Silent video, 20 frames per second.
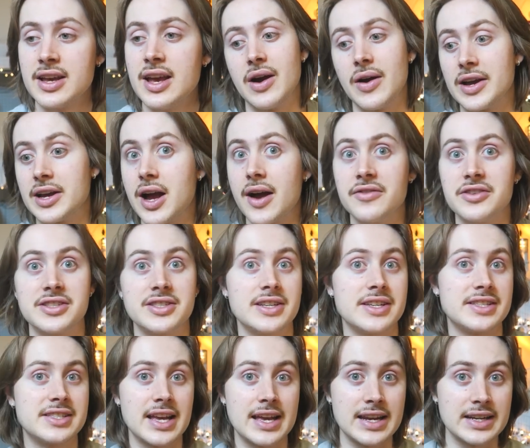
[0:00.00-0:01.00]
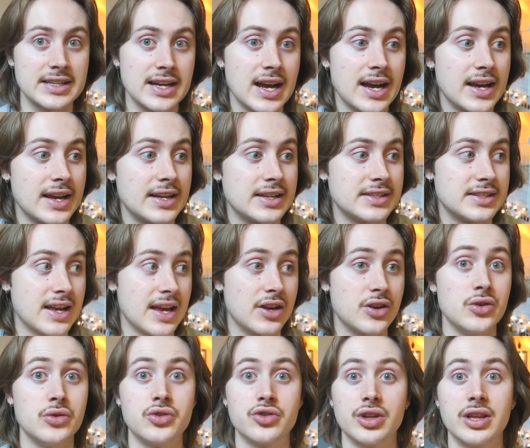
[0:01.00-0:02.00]
Now, I obviously sanitized
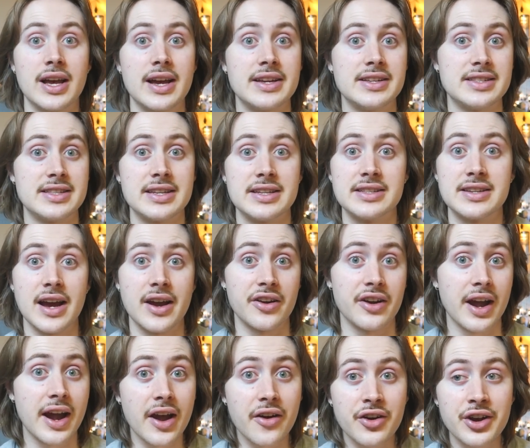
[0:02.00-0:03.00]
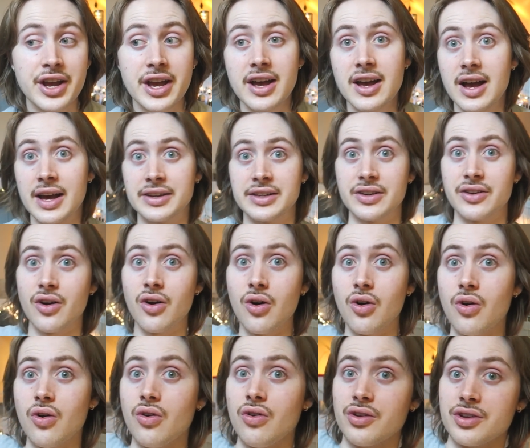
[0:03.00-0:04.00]
and neutralized the entire area. I did a
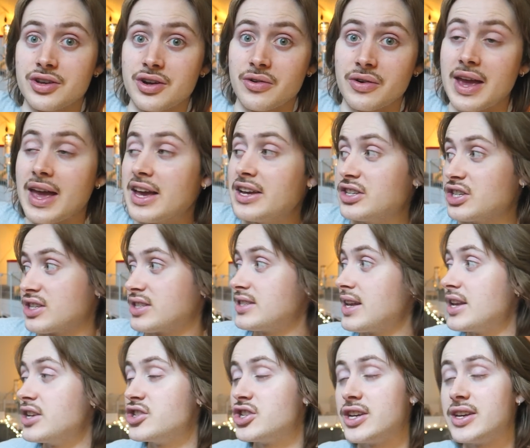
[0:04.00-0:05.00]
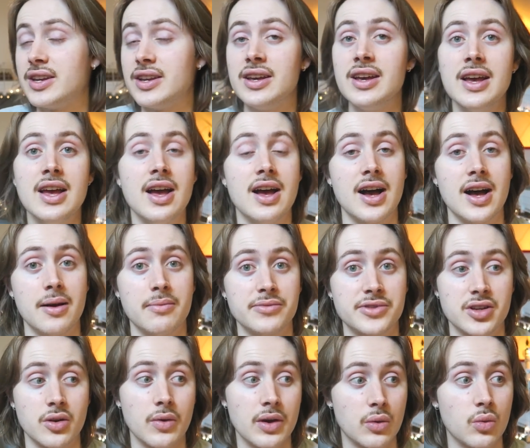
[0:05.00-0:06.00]
whole, you know, cage extension,
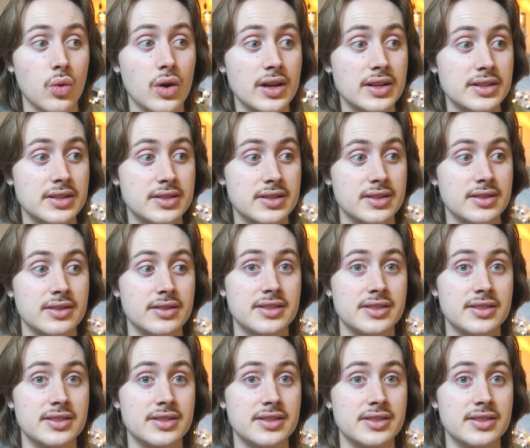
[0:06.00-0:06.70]
so it was